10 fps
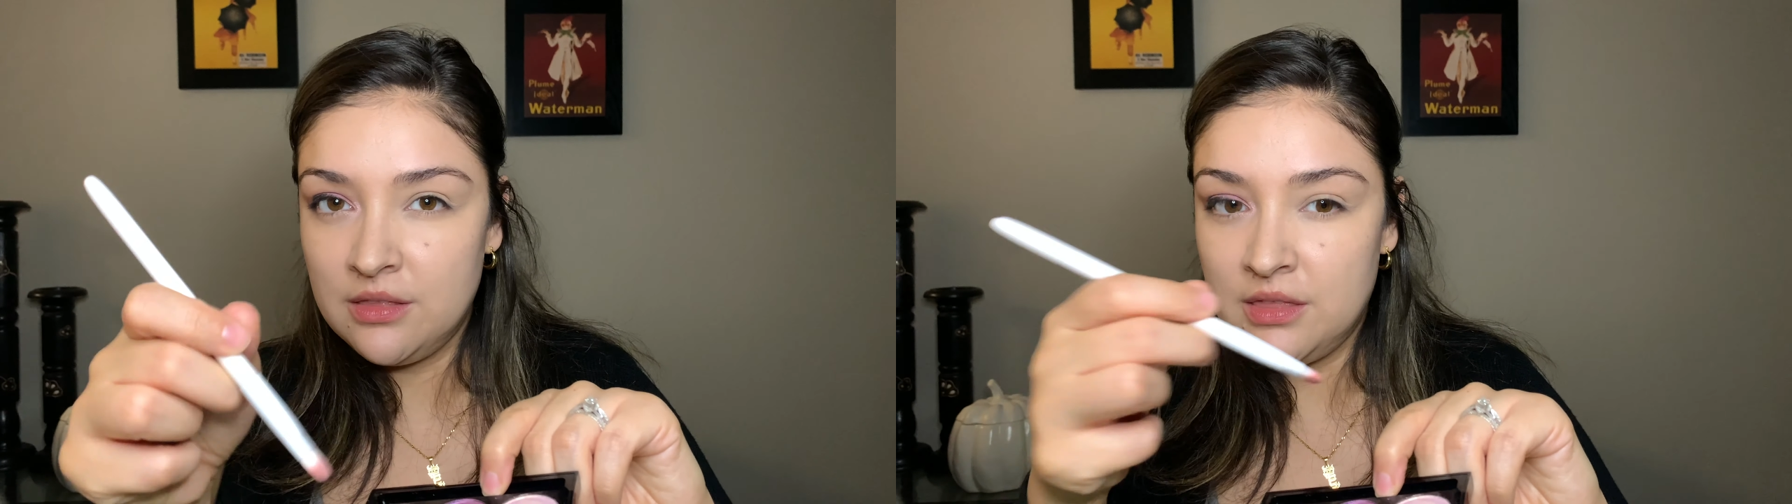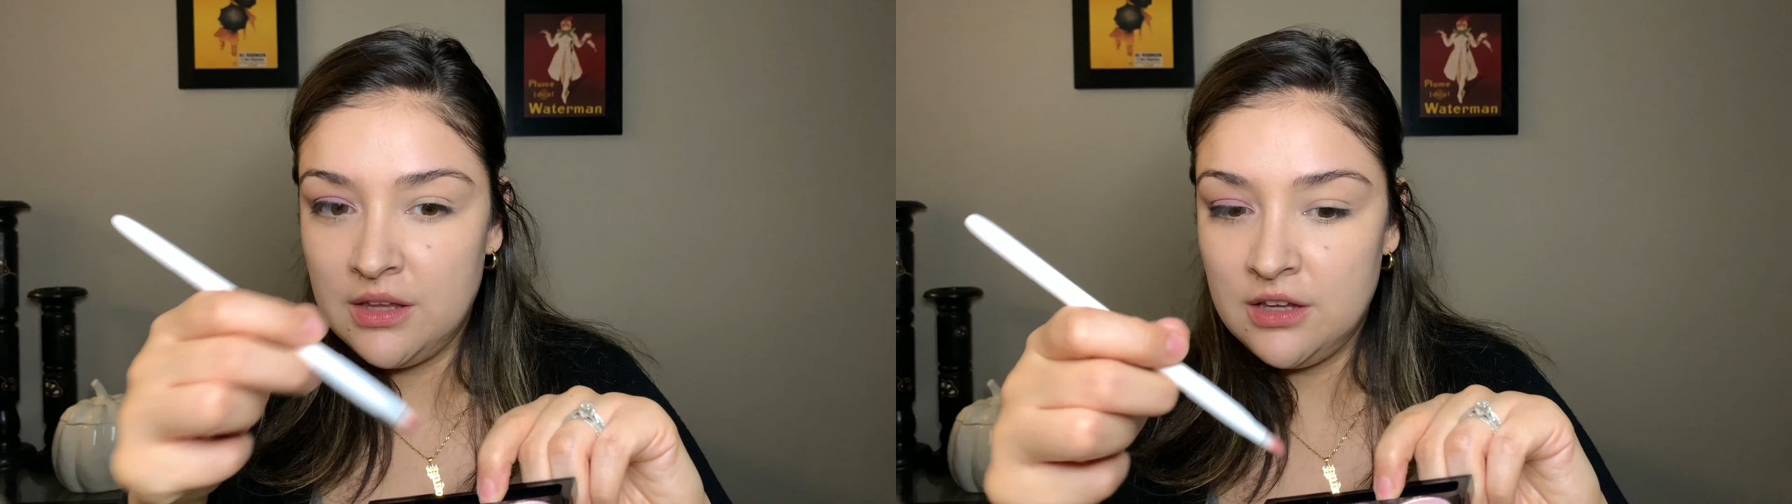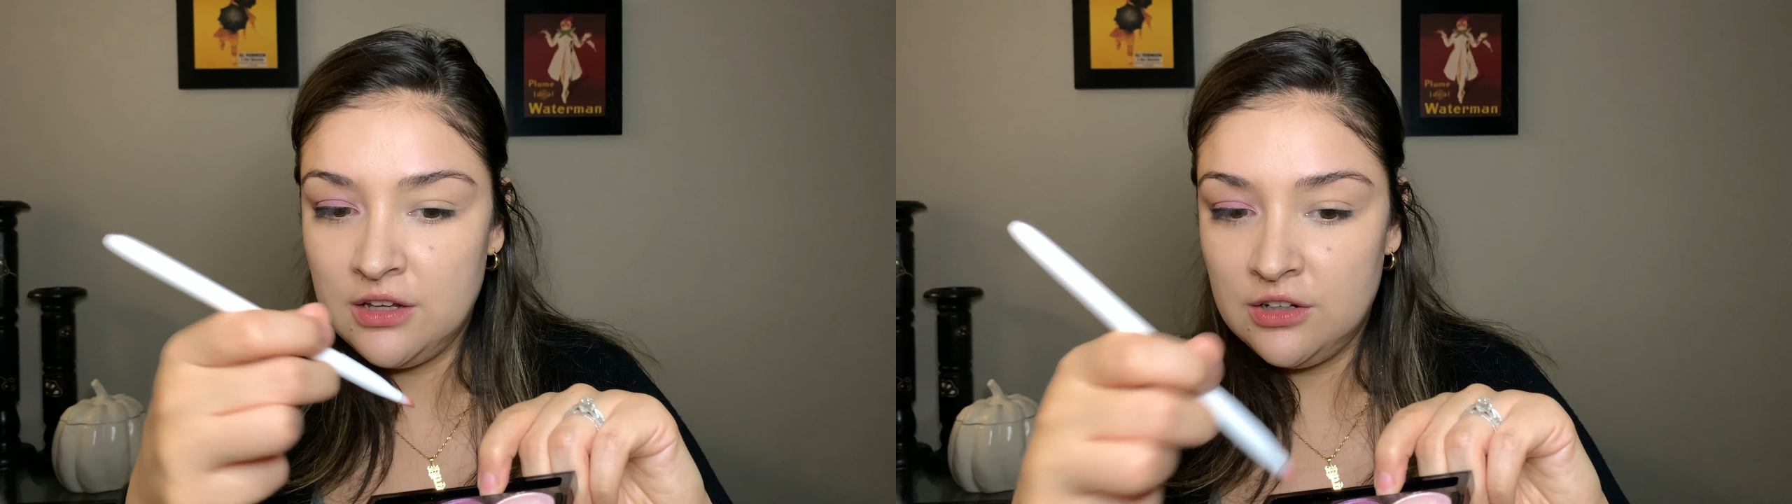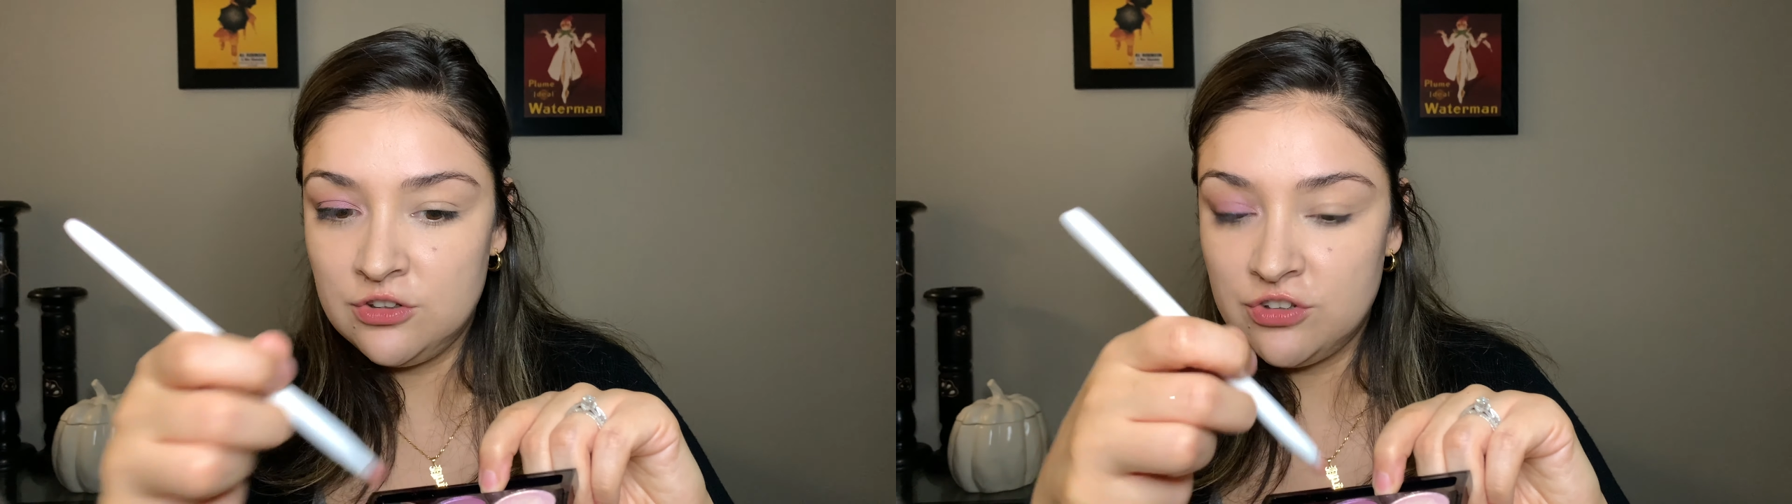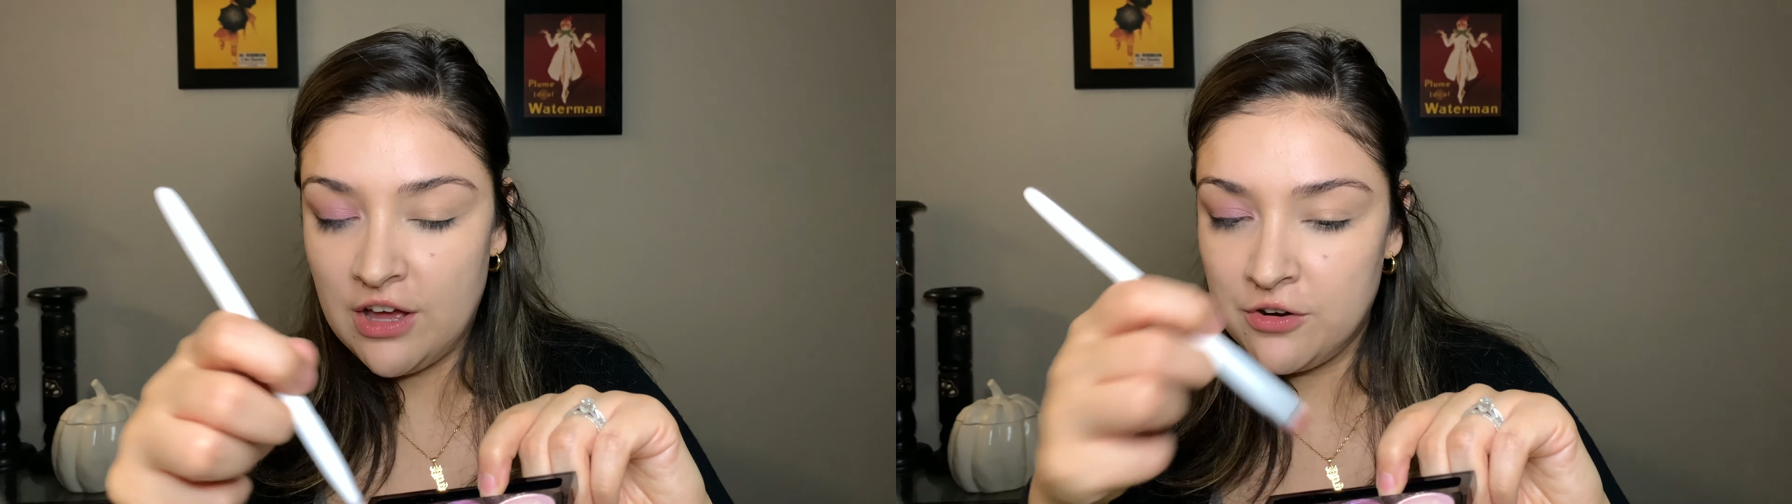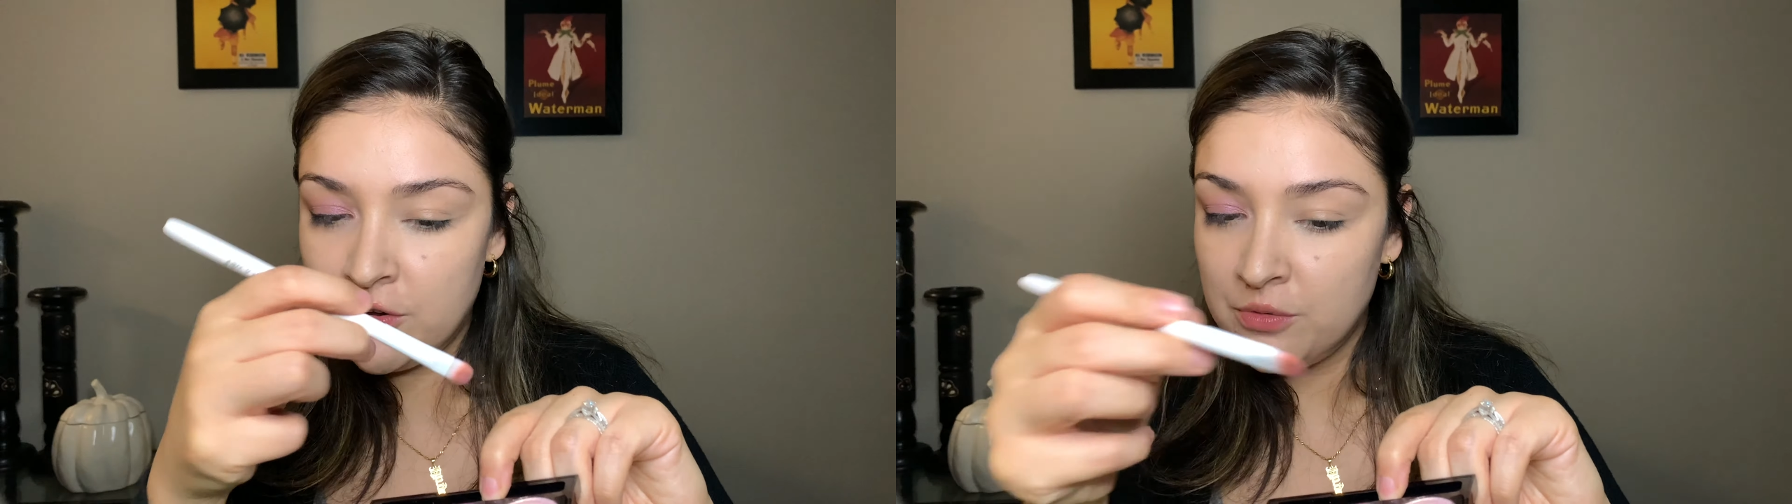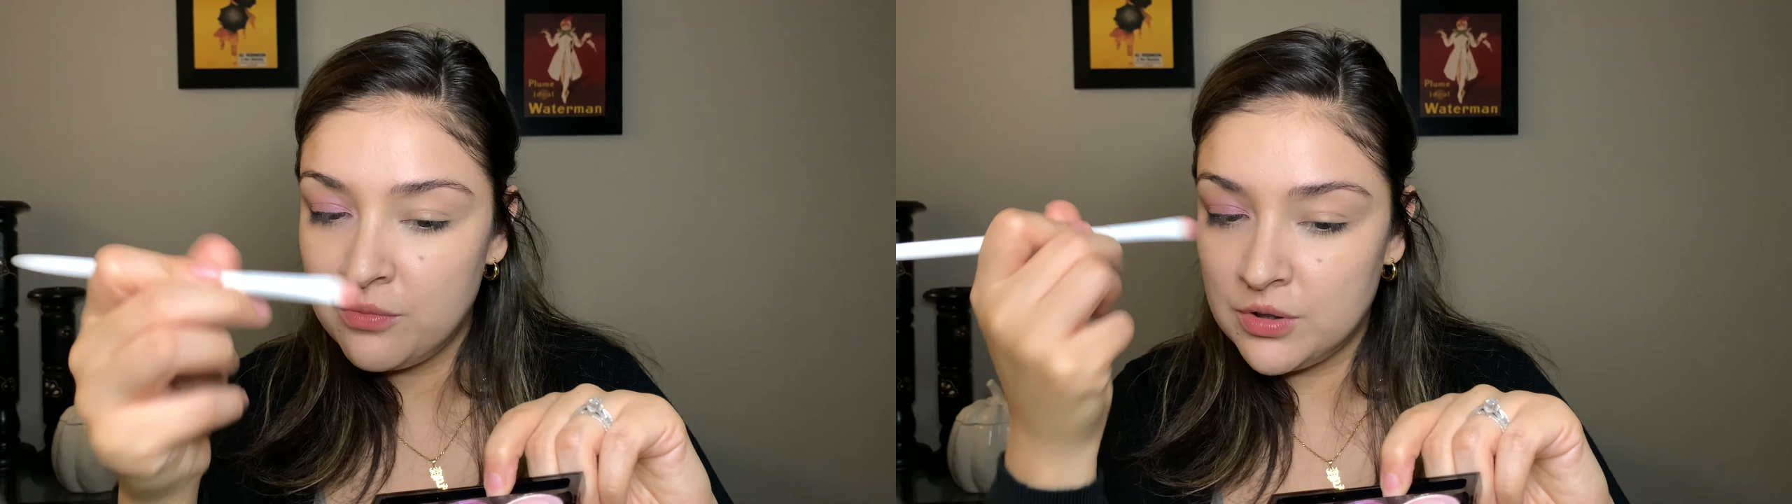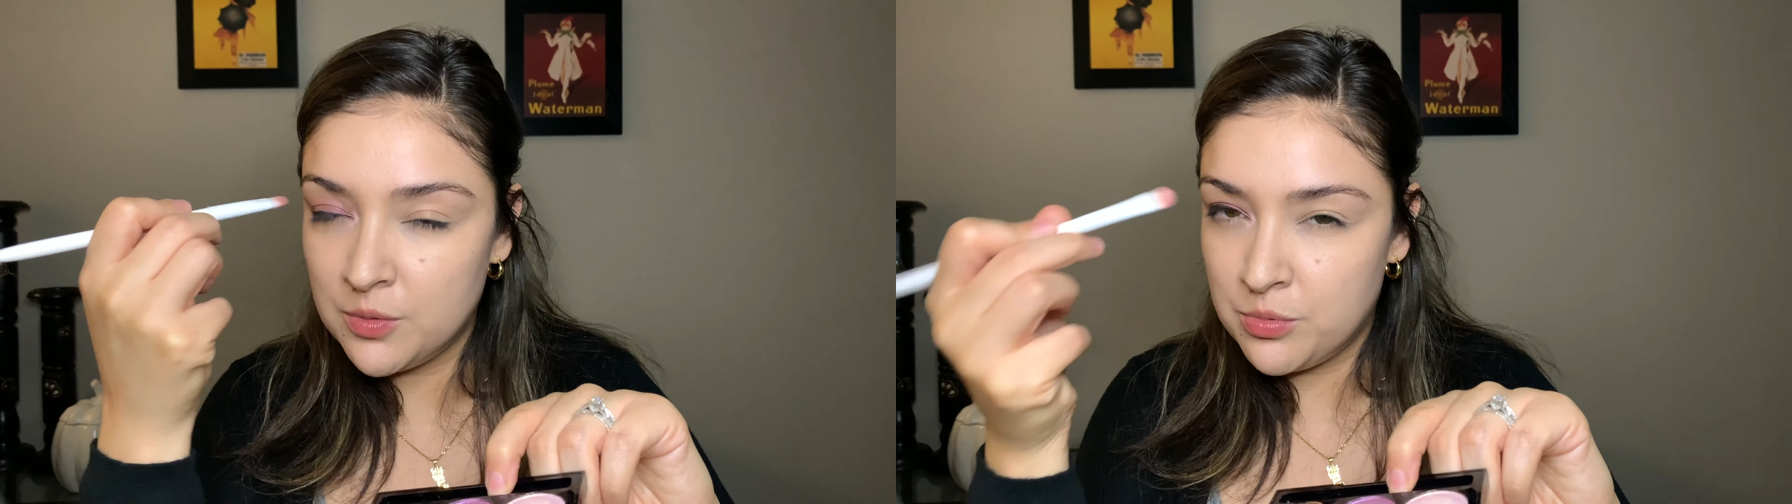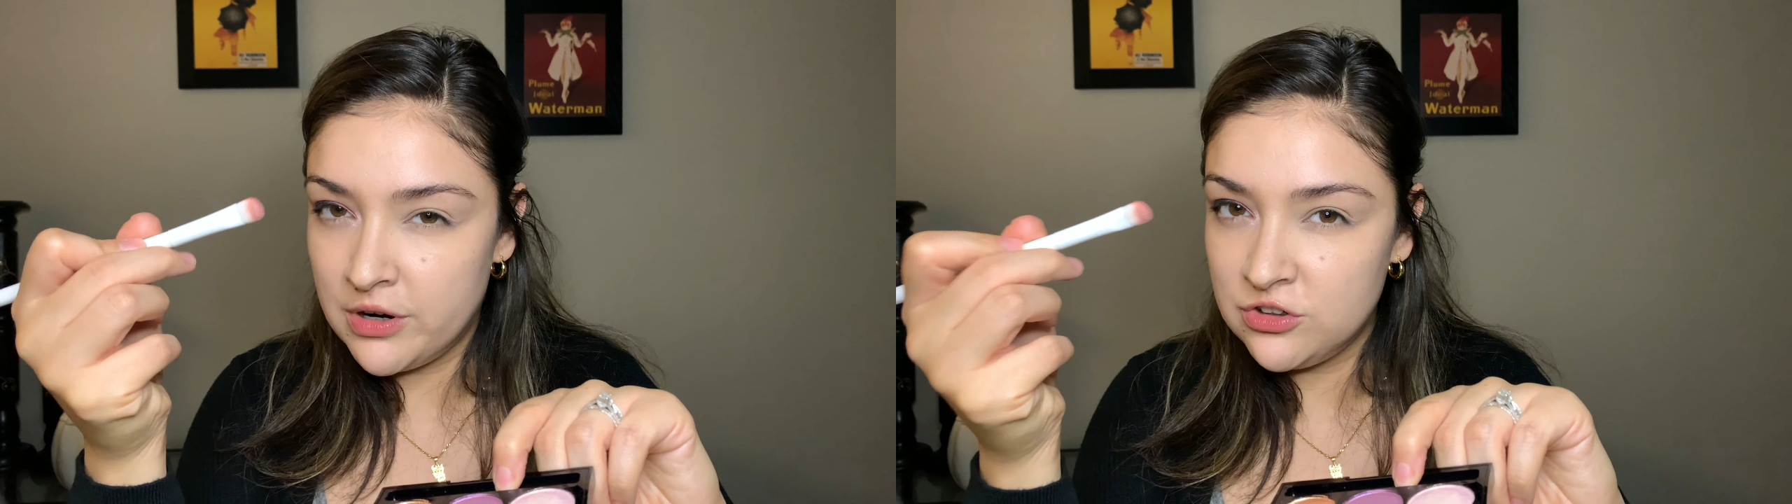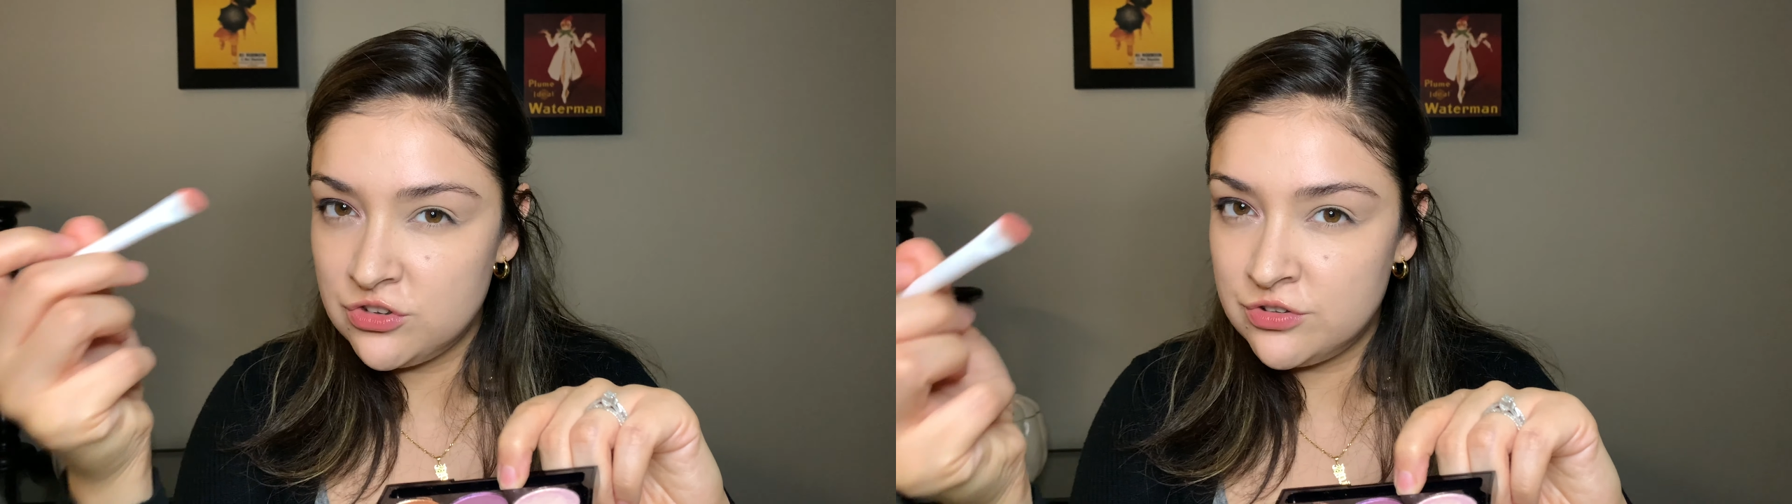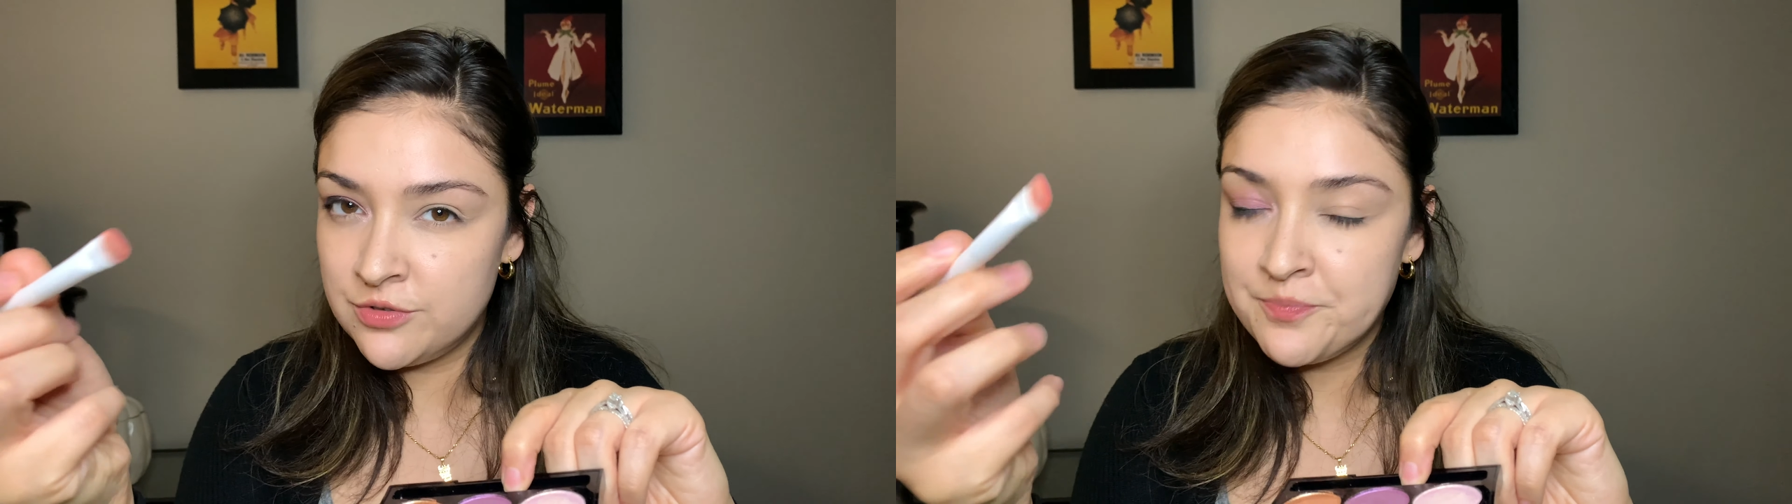the shadow with the brush.